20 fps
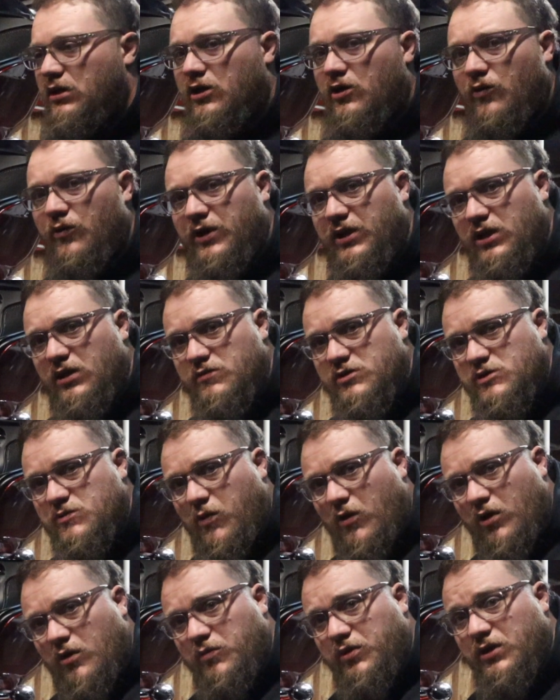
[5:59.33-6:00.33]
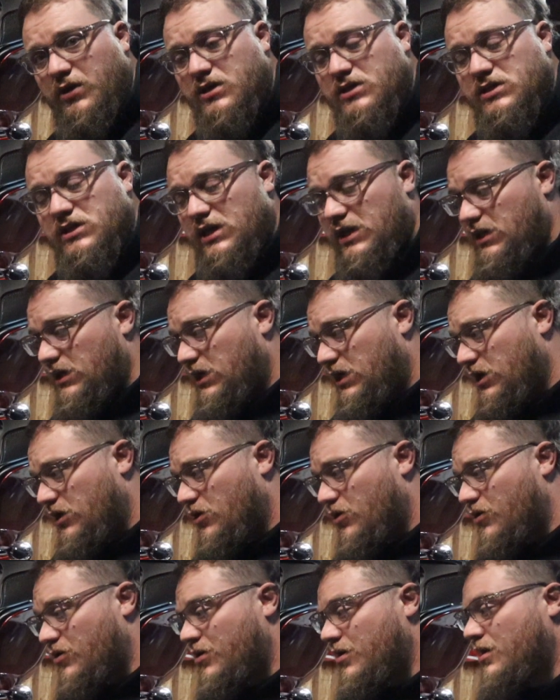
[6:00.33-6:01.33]
Iridium spark plugs in
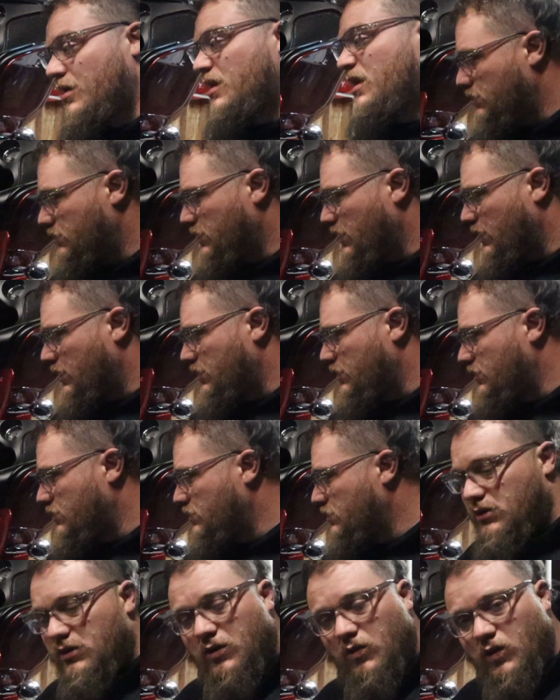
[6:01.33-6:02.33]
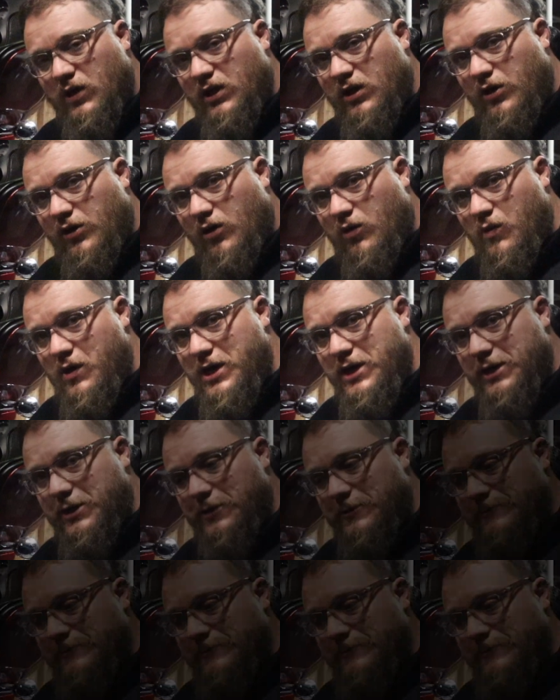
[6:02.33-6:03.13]
here. Yeah, well on our way here.